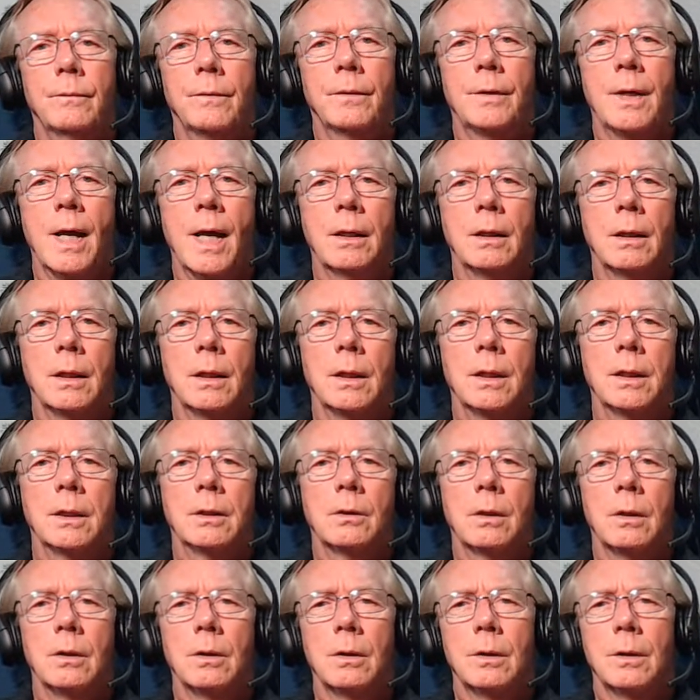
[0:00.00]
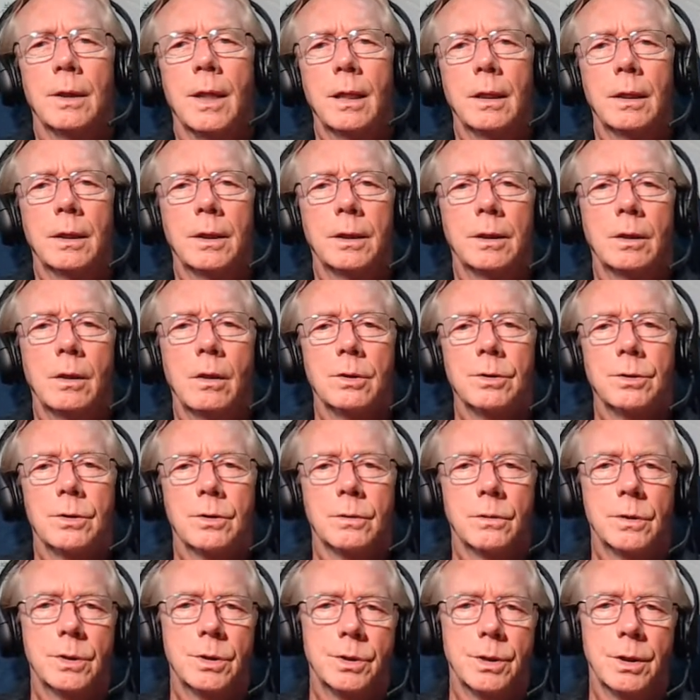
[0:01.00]
That link
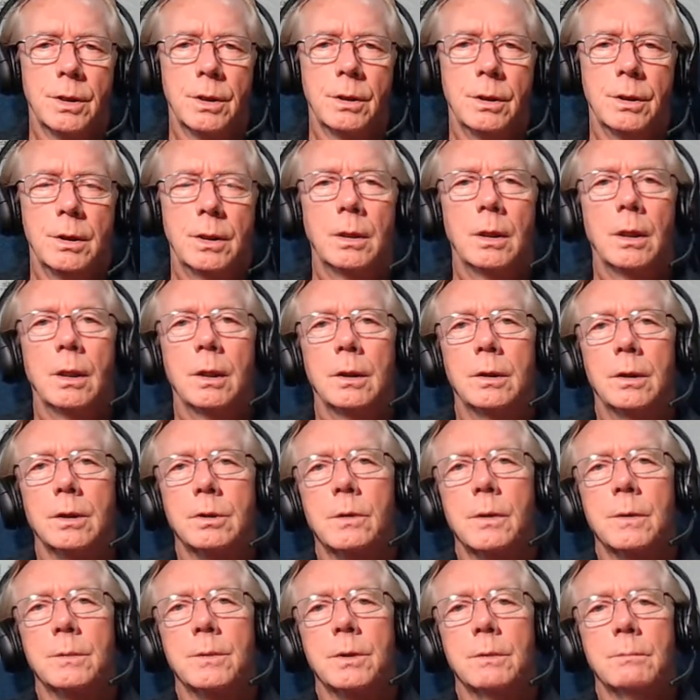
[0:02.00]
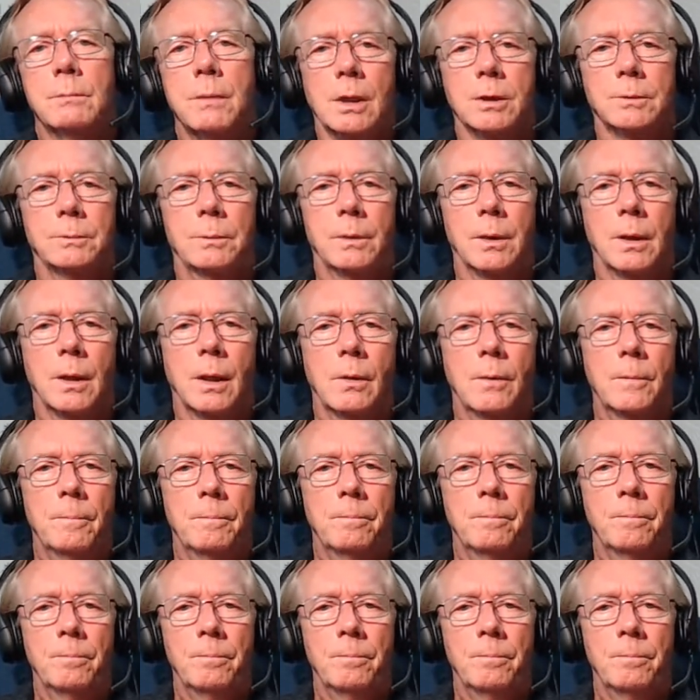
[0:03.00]
also is in the description box below.